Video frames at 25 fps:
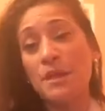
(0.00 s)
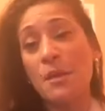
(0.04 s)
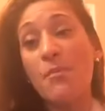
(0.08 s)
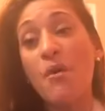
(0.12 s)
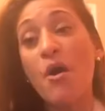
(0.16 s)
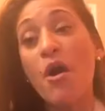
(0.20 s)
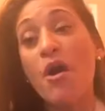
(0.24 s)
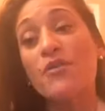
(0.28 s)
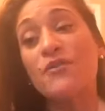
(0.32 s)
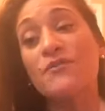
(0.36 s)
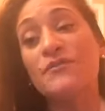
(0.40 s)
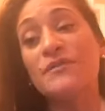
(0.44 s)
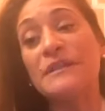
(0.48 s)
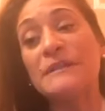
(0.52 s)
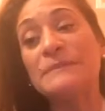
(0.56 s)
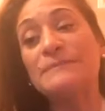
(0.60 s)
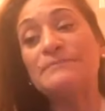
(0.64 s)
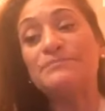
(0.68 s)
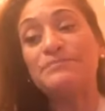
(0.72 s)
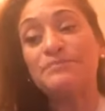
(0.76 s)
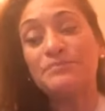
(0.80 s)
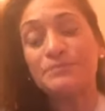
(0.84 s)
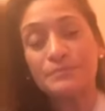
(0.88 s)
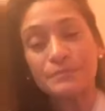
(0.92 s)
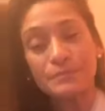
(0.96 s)
part of it.
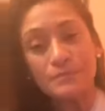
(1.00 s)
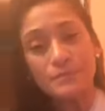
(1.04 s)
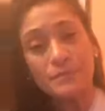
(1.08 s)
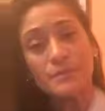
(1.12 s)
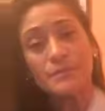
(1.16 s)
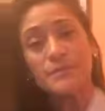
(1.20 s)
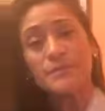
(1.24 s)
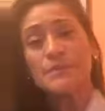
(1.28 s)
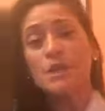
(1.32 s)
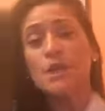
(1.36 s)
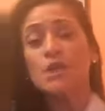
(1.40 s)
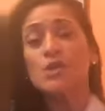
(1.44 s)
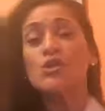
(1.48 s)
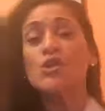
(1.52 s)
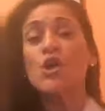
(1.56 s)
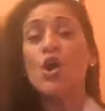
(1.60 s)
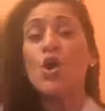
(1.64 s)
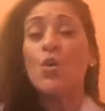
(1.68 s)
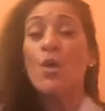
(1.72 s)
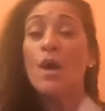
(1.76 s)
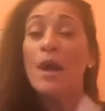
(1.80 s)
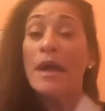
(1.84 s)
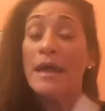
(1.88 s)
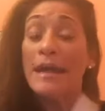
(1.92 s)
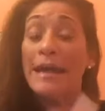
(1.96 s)

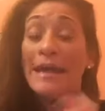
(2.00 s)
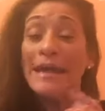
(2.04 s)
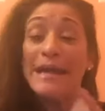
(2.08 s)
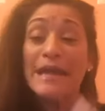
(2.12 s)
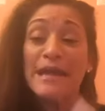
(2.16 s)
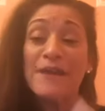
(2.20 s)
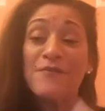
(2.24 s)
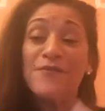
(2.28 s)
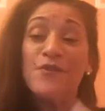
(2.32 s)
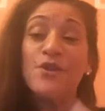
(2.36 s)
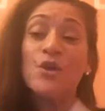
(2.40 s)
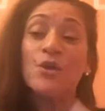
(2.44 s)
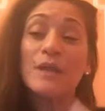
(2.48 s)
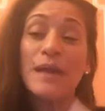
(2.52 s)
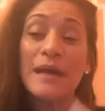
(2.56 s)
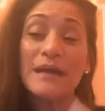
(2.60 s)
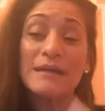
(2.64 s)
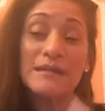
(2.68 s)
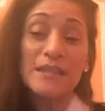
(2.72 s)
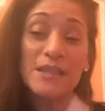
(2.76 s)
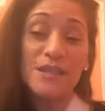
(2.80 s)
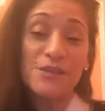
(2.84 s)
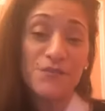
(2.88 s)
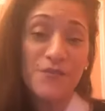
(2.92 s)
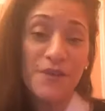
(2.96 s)
So if you
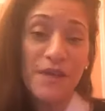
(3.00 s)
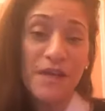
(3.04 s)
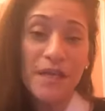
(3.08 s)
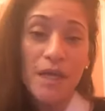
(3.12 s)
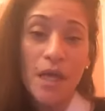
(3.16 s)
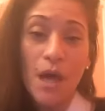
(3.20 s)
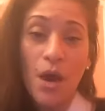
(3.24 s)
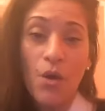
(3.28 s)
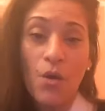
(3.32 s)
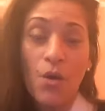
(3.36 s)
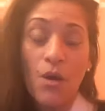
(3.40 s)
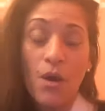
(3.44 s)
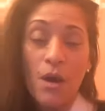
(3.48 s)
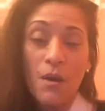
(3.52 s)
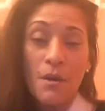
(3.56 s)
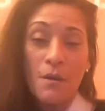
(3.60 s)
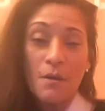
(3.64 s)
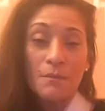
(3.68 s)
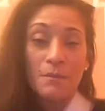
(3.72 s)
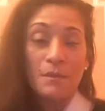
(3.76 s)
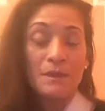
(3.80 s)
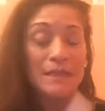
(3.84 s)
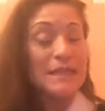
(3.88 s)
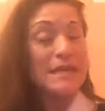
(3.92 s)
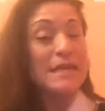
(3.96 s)
like this video,
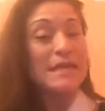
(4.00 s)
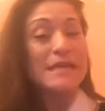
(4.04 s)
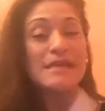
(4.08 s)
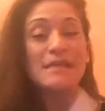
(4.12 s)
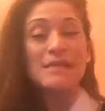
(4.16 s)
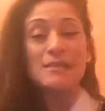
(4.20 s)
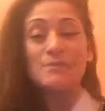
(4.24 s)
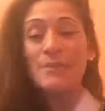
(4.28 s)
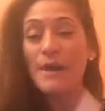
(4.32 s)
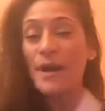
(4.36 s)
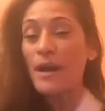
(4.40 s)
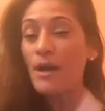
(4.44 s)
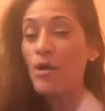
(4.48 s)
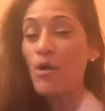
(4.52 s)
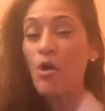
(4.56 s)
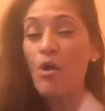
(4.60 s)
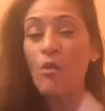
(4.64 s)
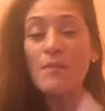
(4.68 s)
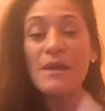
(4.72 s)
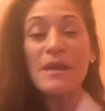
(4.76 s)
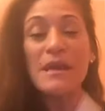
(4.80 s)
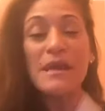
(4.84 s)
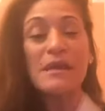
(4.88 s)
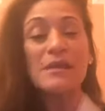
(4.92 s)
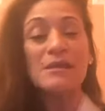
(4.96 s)
please, by all
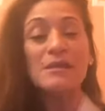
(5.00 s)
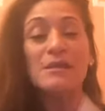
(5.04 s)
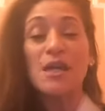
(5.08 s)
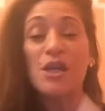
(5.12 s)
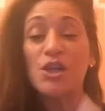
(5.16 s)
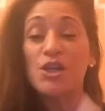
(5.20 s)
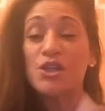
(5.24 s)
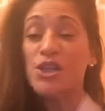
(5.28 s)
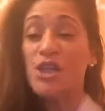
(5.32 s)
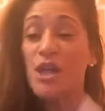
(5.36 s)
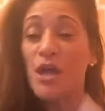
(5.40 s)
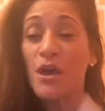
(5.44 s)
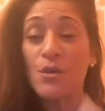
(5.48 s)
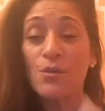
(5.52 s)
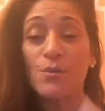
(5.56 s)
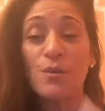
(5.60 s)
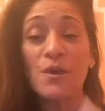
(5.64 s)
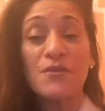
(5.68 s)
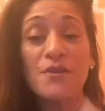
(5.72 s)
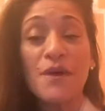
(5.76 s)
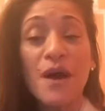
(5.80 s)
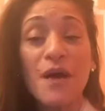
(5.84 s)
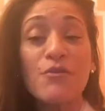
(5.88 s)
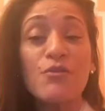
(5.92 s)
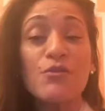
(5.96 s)
means, share it
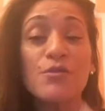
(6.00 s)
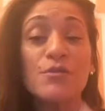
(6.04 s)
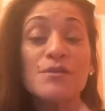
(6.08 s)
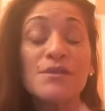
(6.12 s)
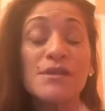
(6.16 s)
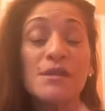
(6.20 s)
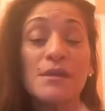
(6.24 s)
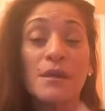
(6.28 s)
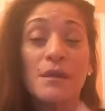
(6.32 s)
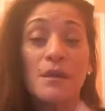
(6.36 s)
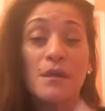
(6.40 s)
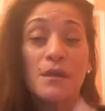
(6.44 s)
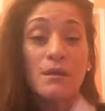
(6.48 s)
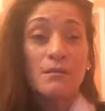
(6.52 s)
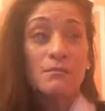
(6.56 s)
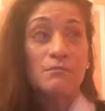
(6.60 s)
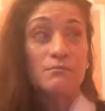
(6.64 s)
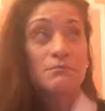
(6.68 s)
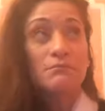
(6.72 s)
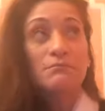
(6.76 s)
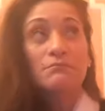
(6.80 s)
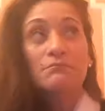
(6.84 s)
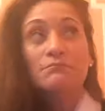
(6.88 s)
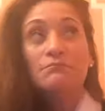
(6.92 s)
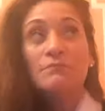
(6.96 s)
with others.
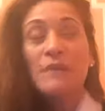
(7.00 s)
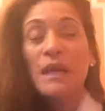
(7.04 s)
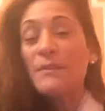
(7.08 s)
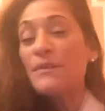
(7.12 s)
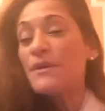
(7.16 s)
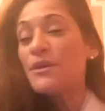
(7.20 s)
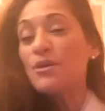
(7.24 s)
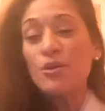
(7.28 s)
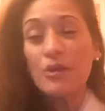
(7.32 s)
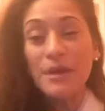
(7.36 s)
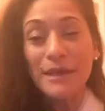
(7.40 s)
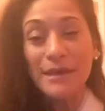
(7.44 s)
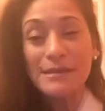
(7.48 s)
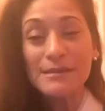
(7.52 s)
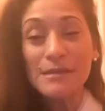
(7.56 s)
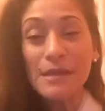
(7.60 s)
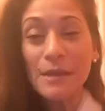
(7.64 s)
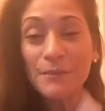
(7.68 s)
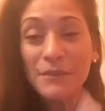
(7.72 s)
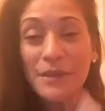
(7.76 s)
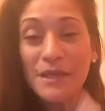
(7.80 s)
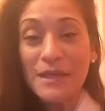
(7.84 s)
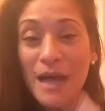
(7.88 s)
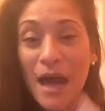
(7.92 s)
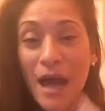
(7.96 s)
Maybe they'll get
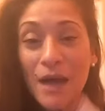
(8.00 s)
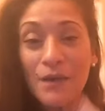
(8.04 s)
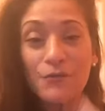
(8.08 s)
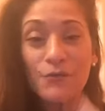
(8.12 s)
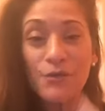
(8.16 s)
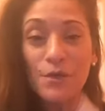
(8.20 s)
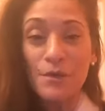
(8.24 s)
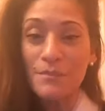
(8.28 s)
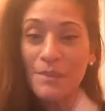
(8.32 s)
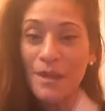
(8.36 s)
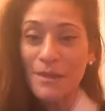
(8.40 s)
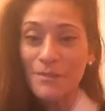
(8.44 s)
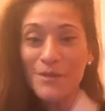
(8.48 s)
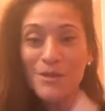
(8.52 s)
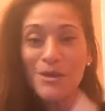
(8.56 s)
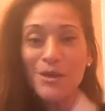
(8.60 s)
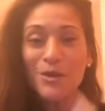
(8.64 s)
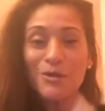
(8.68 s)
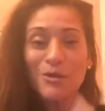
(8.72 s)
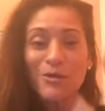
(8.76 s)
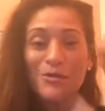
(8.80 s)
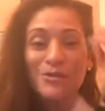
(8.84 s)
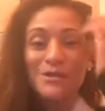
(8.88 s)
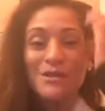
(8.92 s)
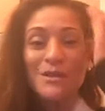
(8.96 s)
something out of it. Maybe they'll
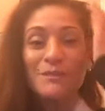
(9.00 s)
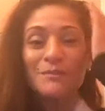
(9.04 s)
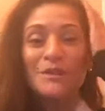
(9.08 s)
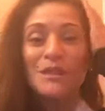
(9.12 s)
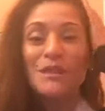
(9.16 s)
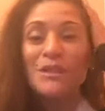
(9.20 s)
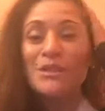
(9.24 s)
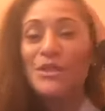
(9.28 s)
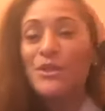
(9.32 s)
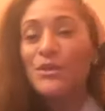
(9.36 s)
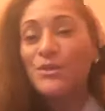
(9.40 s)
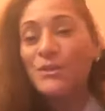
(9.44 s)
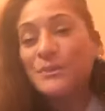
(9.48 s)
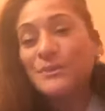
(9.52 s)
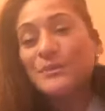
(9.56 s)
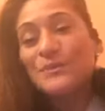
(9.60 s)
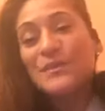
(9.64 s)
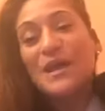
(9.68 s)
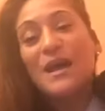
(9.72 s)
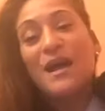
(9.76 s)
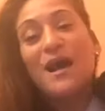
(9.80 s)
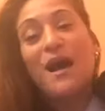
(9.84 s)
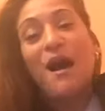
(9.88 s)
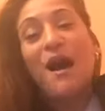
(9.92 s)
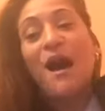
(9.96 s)
learn something new.
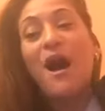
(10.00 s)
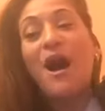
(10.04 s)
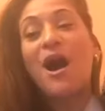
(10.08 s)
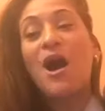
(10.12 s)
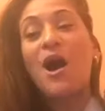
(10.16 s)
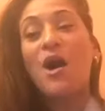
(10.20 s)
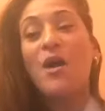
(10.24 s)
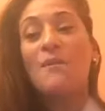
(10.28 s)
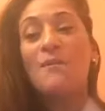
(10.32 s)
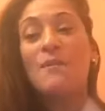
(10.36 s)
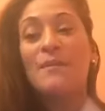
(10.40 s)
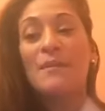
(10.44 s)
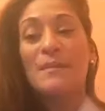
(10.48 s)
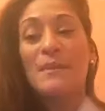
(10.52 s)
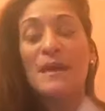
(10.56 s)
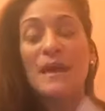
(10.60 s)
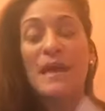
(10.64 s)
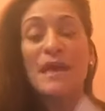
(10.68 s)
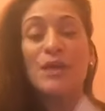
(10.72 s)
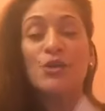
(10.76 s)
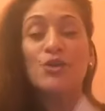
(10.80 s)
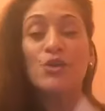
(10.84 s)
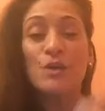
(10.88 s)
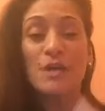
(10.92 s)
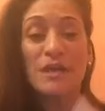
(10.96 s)
Um,
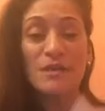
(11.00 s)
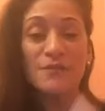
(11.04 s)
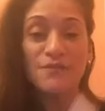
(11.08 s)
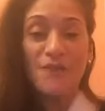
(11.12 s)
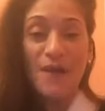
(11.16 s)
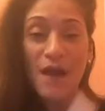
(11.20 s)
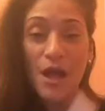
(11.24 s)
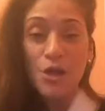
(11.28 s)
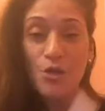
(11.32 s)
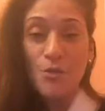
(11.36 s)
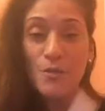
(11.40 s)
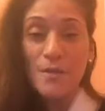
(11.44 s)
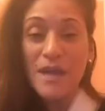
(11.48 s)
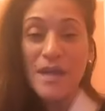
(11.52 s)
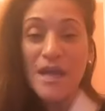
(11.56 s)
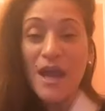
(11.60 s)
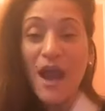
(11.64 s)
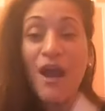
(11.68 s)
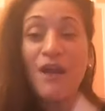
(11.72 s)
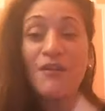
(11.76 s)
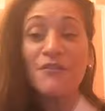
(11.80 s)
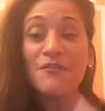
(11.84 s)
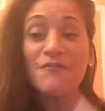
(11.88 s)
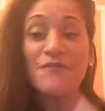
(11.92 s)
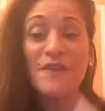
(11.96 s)
you can follow me
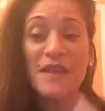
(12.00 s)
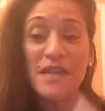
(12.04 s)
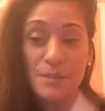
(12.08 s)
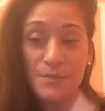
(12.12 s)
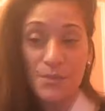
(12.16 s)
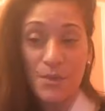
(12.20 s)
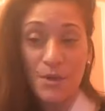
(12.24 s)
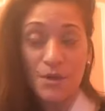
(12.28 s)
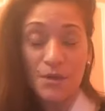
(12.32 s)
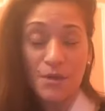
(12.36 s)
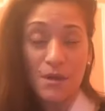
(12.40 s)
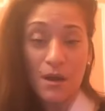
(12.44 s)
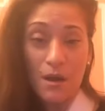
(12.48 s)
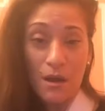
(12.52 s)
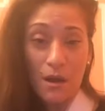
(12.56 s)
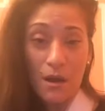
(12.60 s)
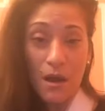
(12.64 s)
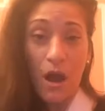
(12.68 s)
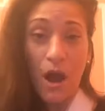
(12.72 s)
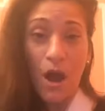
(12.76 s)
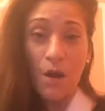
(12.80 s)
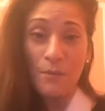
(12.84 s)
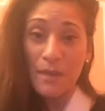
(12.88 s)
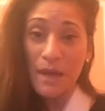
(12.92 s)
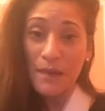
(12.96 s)
on Facebook
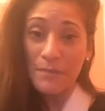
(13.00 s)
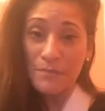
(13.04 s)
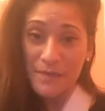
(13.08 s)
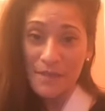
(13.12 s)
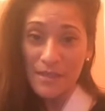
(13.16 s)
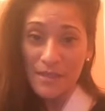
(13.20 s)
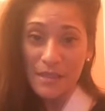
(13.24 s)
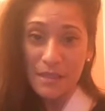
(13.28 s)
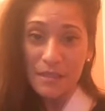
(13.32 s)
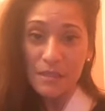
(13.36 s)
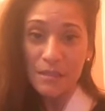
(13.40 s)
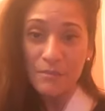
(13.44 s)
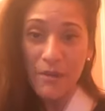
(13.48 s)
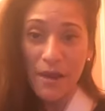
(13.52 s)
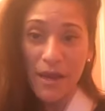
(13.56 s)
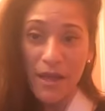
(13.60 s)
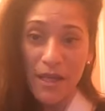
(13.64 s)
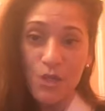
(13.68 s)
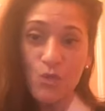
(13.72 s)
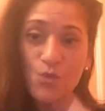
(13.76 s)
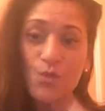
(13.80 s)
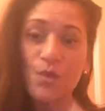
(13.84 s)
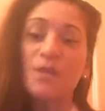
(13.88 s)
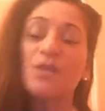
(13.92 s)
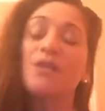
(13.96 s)
on my business
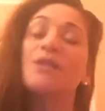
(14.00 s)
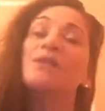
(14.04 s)
page, which